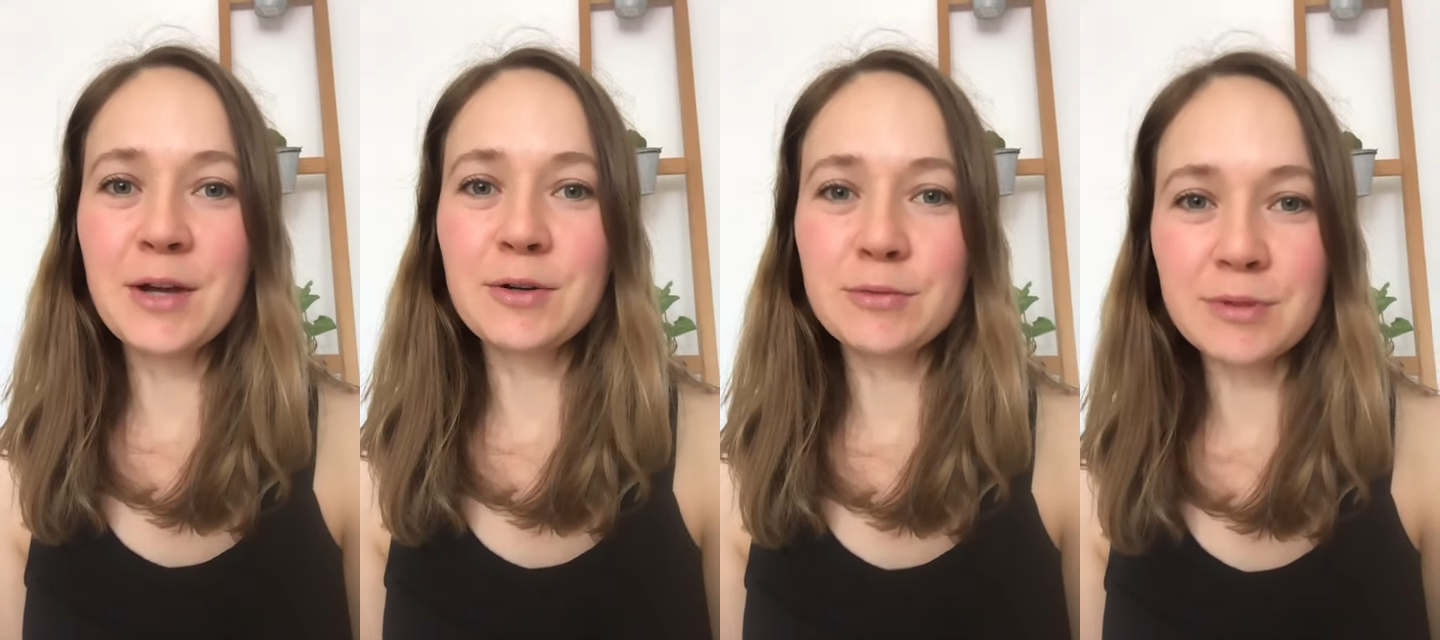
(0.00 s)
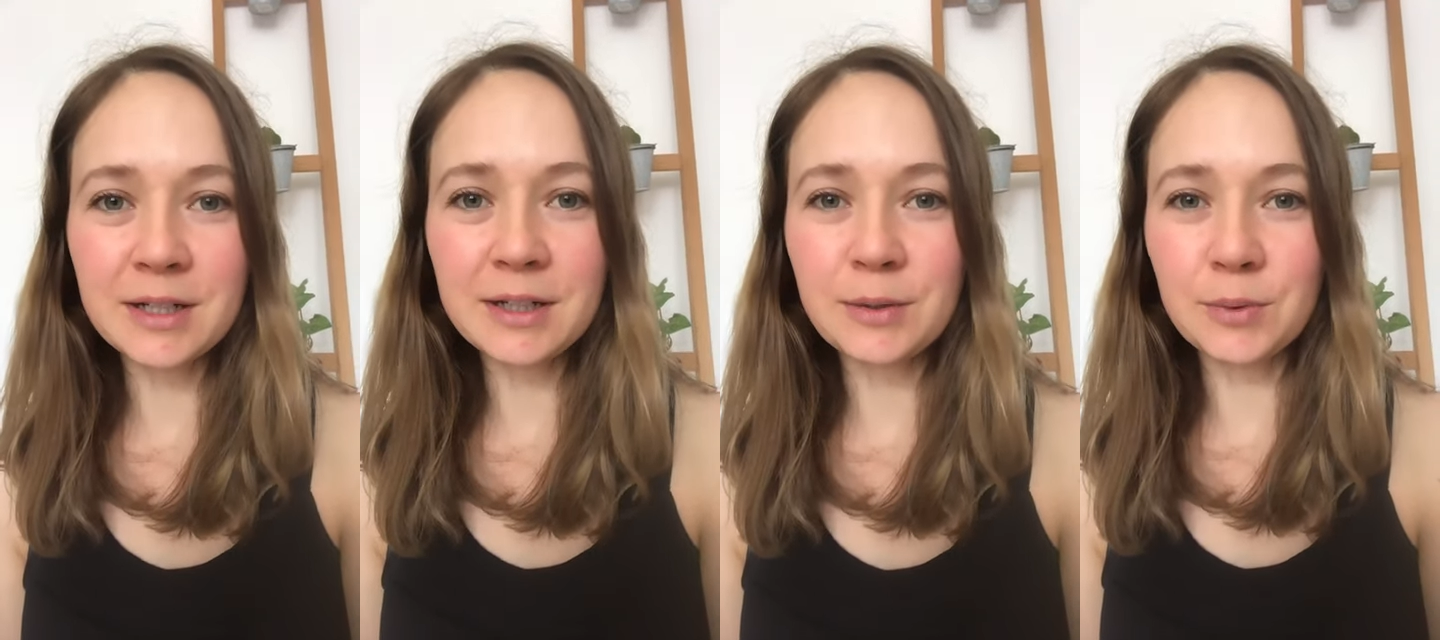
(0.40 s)
who
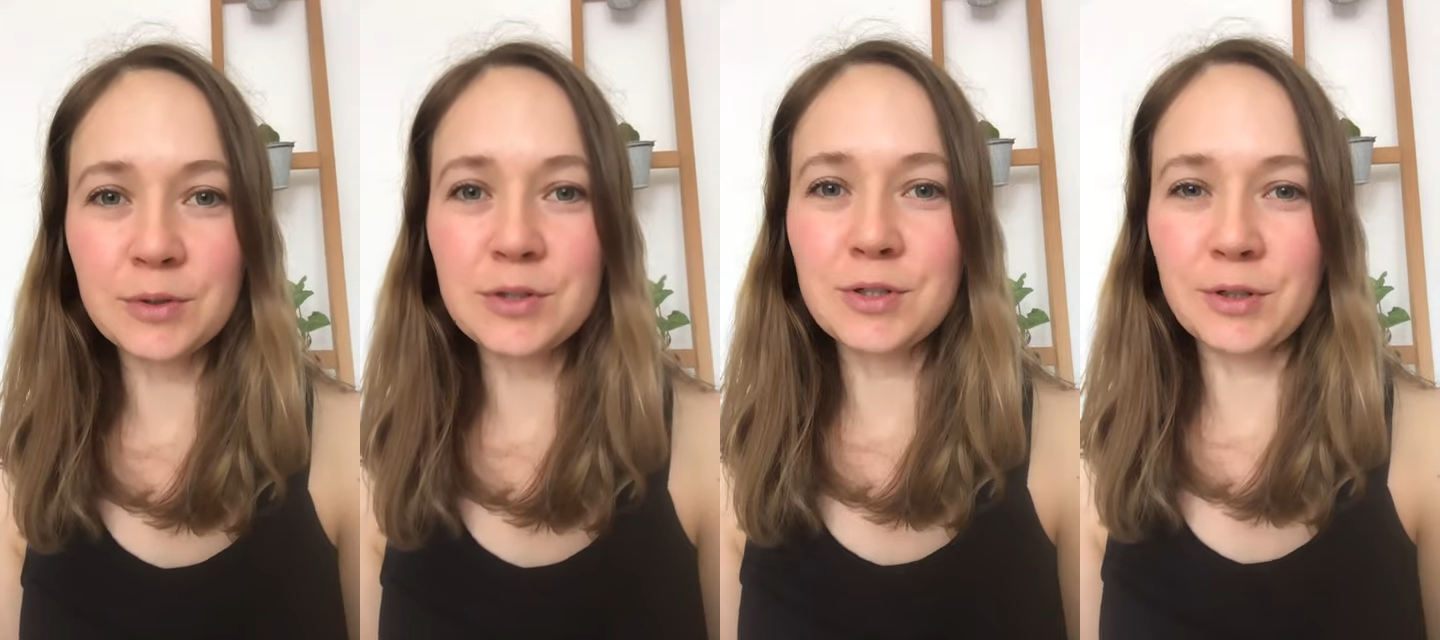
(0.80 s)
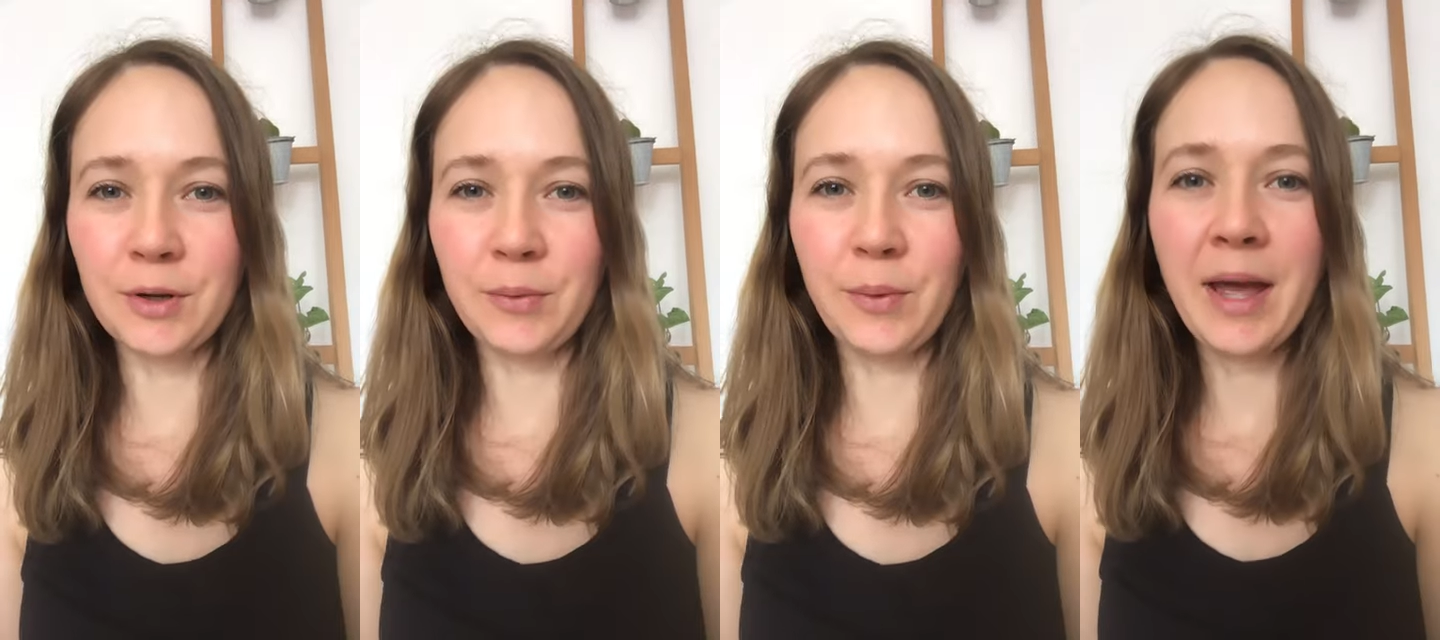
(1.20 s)
really want to
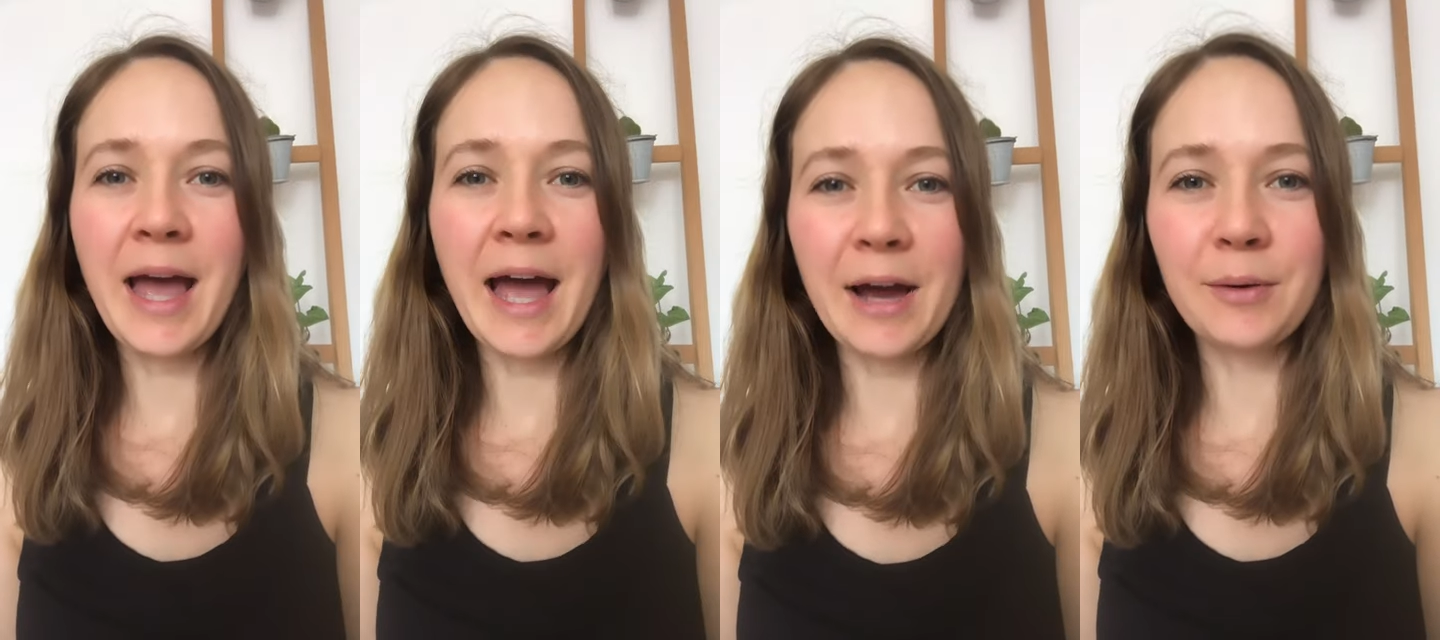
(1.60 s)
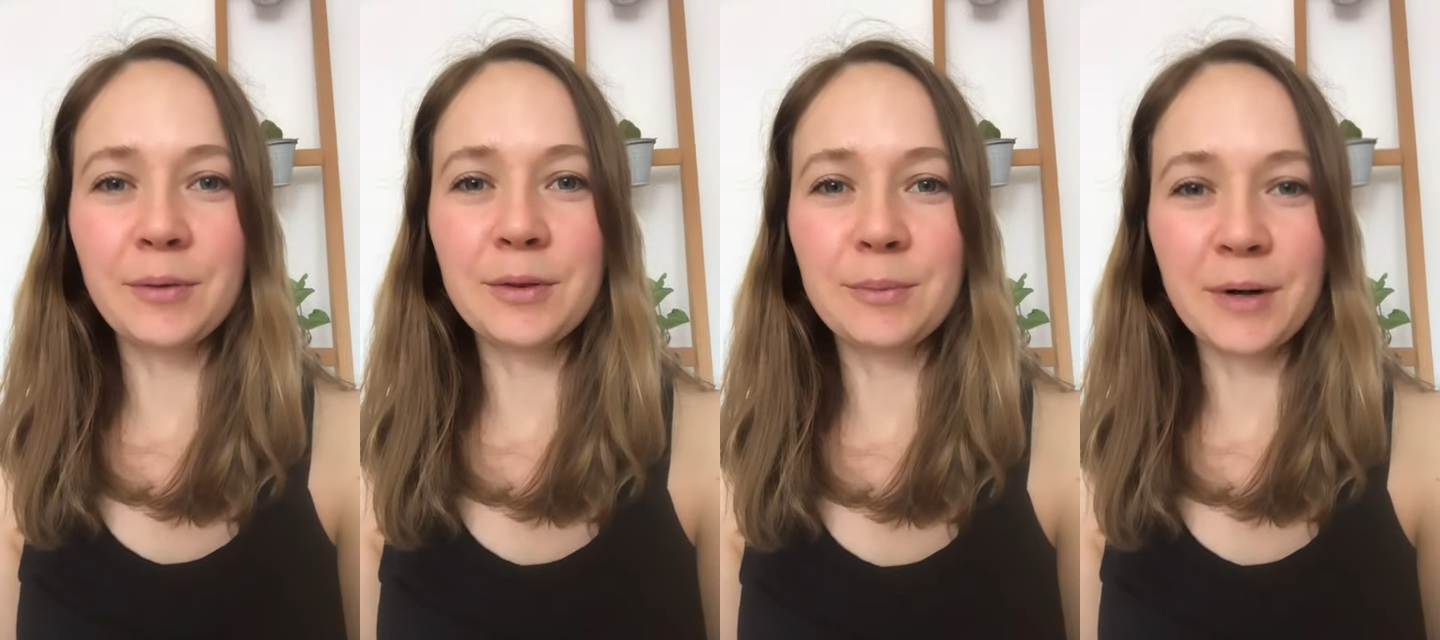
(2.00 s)
know
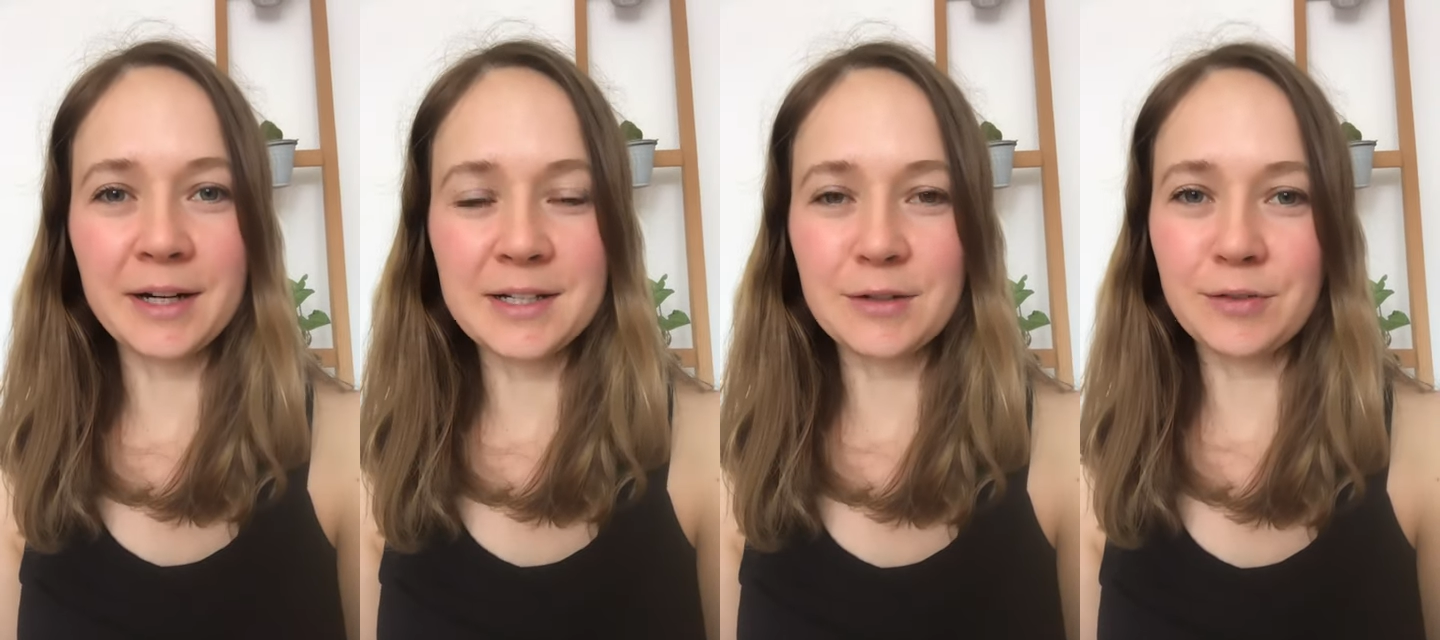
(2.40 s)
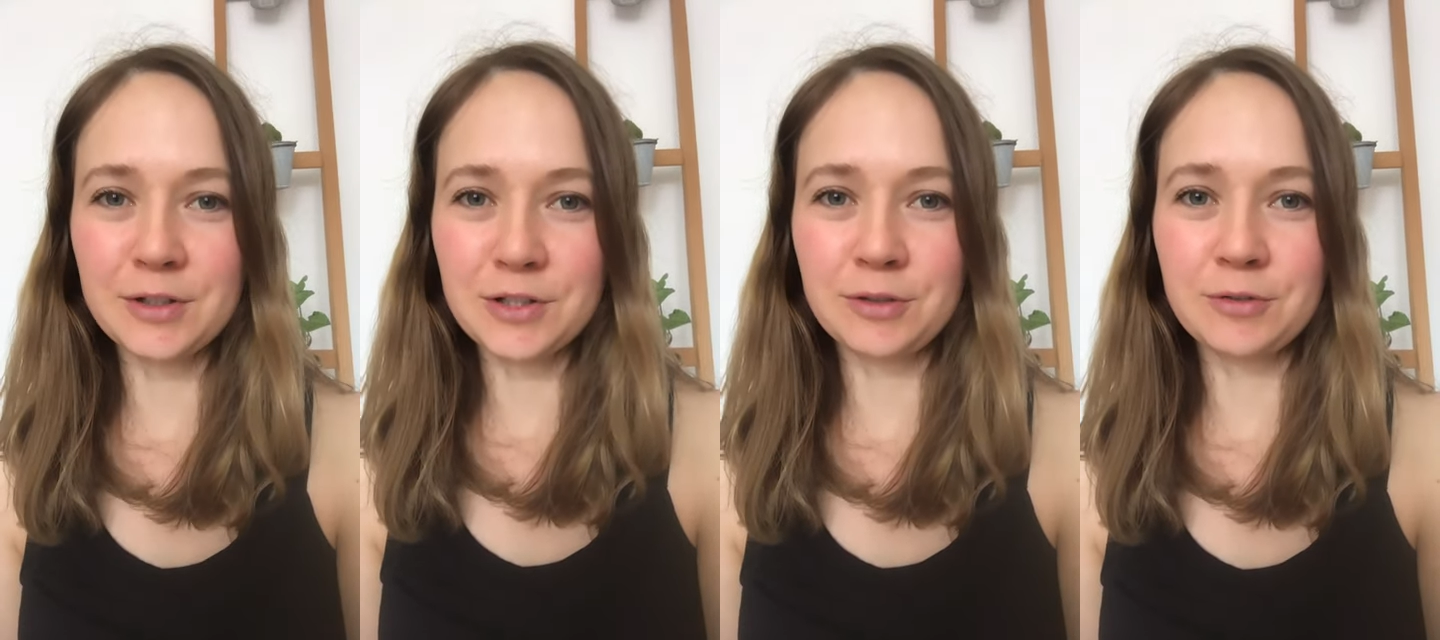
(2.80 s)
how the brains of
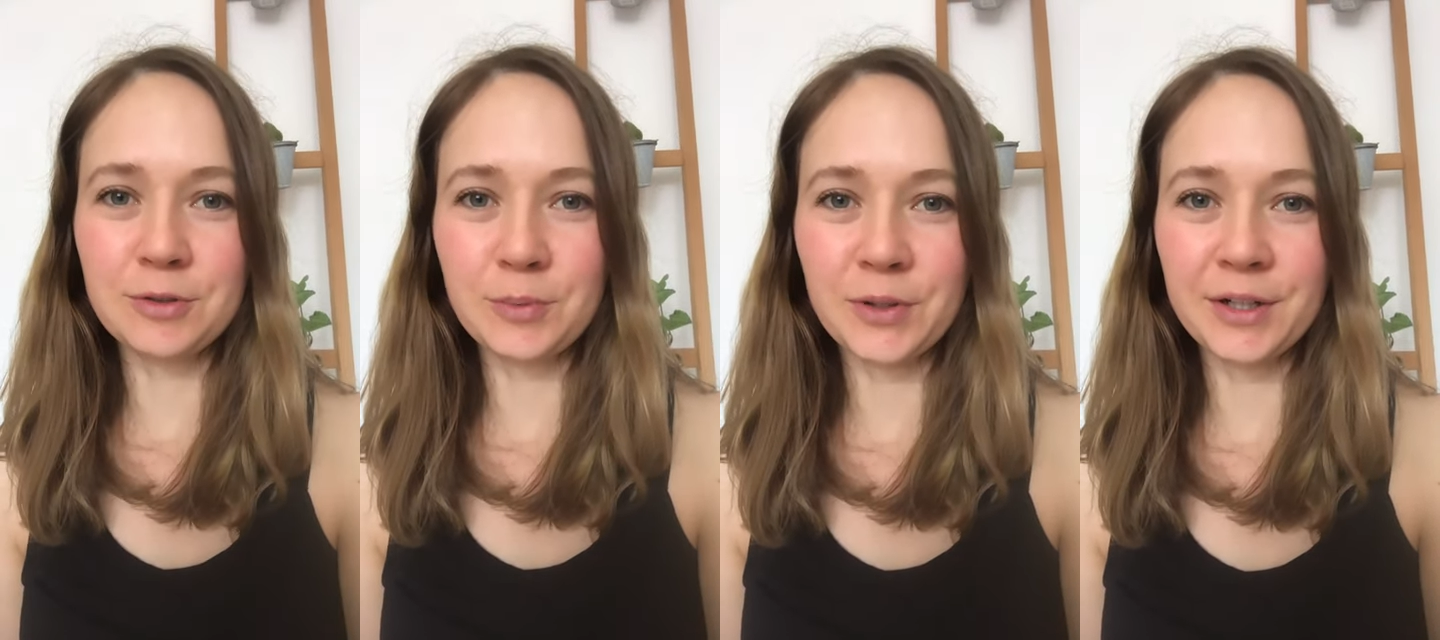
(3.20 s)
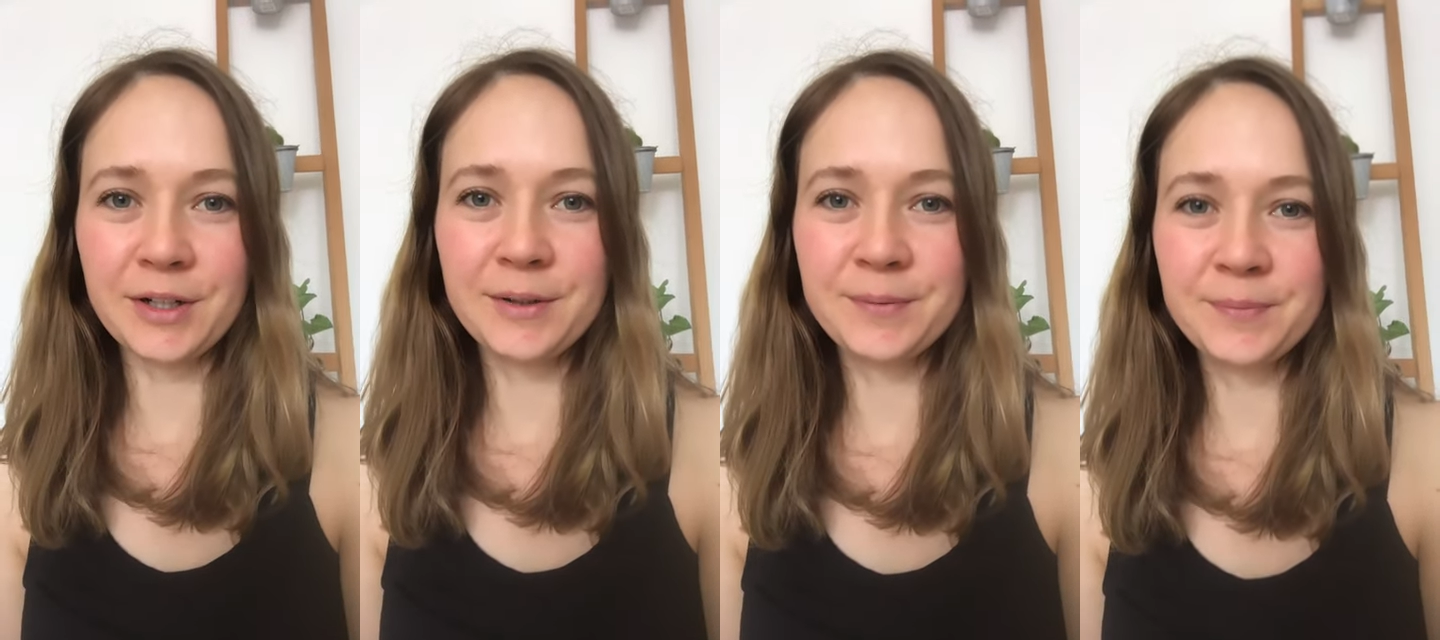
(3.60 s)
their children work.